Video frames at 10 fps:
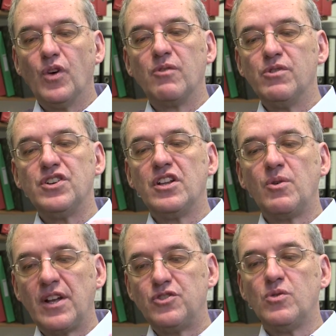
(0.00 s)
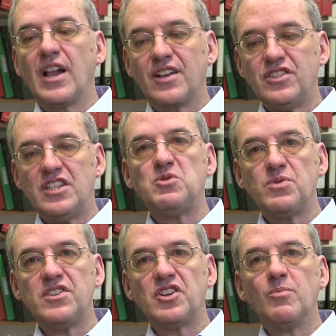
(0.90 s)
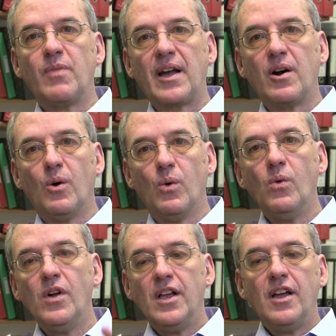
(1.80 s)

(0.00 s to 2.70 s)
Well, originally you had two galaxies, each with its own black hole.